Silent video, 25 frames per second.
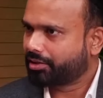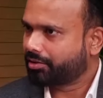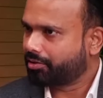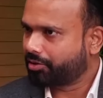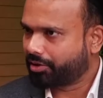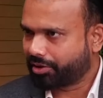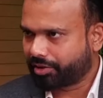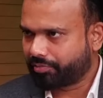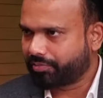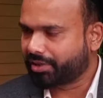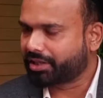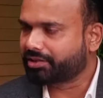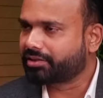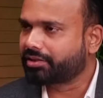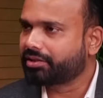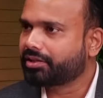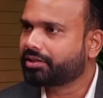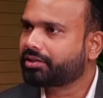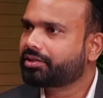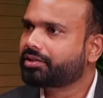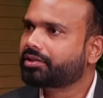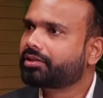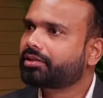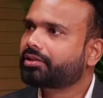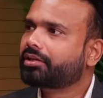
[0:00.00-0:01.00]
or
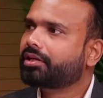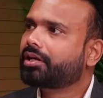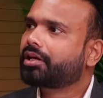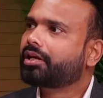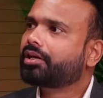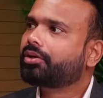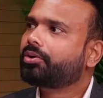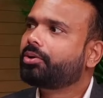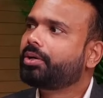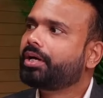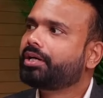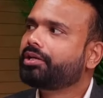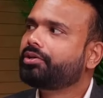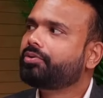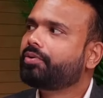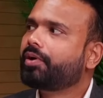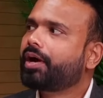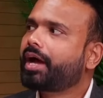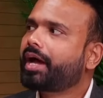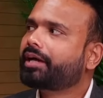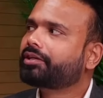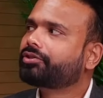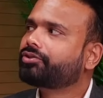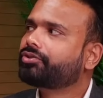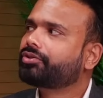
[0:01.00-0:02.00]
imagination where you
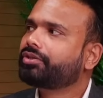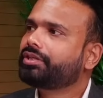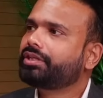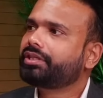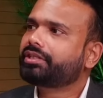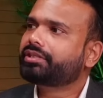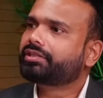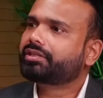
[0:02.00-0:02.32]
actually